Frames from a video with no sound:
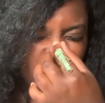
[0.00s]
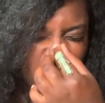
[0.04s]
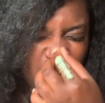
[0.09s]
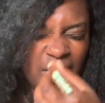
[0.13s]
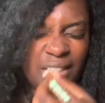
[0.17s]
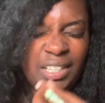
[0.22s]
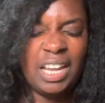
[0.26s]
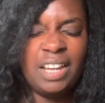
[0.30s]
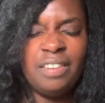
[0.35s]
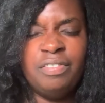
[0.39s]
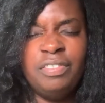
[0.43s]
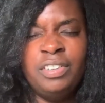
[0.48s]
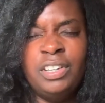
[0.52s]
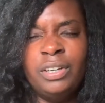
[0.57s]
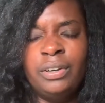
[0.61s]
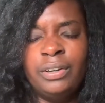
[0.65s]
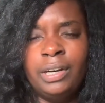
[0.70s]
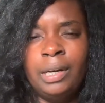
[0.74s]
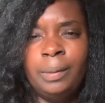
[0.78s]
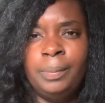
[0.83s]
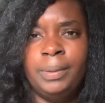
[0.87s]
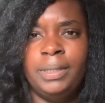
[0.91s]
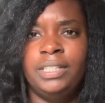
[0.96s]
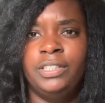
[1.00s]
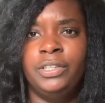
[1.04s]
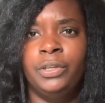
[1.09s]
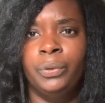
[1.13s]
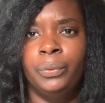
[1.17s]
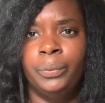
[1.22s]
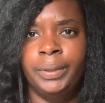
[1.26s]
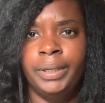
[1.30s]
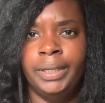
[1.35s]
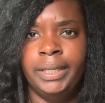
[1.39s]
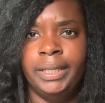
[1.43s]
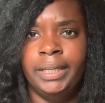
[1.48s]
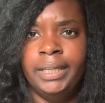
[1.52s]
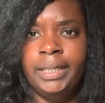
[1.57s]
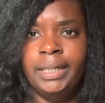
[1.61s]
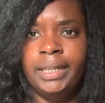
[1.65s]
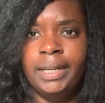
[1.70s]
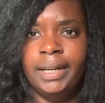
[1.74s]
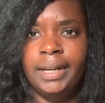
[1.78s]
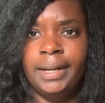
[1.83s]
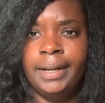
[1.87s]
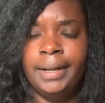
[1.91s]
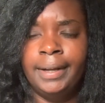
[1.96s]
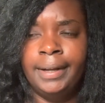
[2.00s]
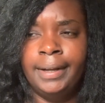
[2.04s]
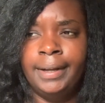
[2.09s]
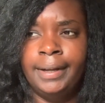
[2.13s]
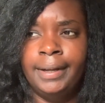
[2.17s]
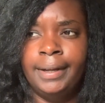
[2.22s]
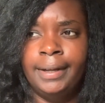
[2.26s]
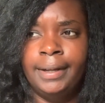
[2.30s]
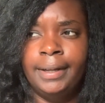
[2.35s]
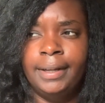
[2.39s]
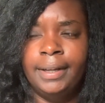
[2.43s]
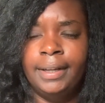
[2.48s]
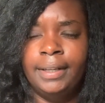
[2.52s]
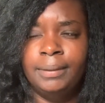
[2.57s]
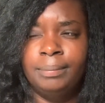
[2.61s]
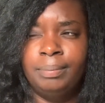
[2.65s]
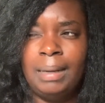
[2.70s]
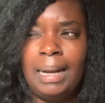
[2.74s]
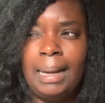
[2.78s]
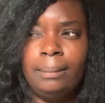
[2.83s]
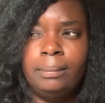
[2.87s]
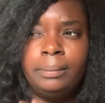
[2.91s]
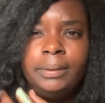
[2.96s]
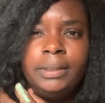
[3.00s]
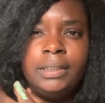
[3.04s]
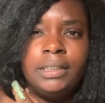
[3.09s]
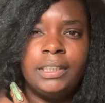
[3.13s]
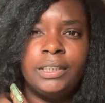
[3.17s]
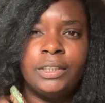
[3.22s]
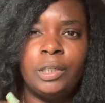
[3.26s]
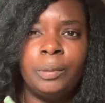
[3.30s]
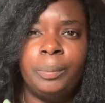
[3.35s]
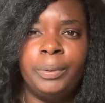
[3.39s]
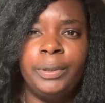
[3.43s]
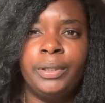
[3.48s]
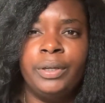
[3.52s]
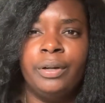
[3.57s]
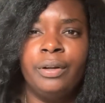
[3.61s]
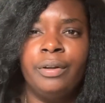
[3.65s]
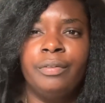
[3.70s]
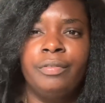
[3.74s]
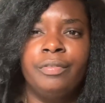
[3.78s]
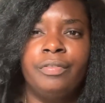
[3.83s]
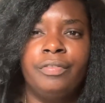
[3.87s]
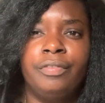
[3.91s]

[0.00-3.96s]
You're definitely going to be doing probably a little bit of,